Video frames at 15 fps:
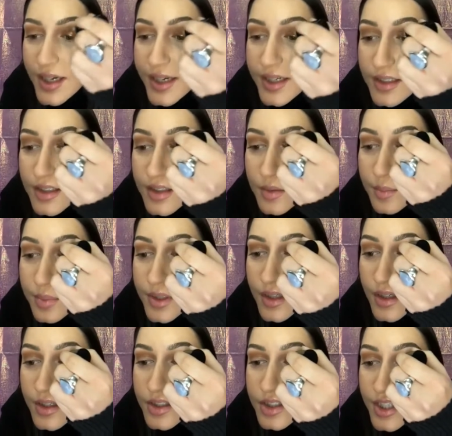I didn't put
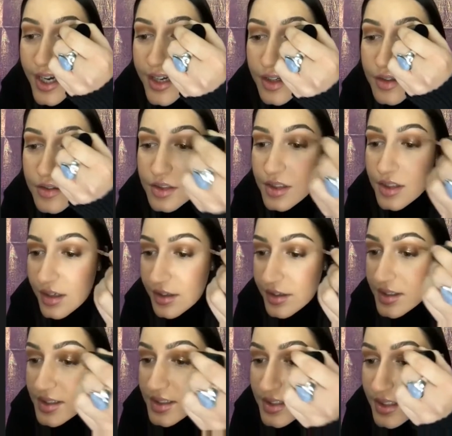on shadow so y'all
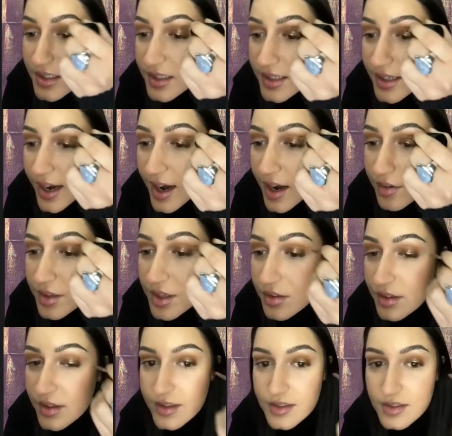could see how
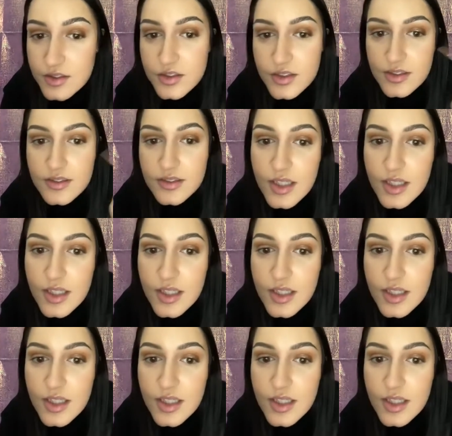cute it is just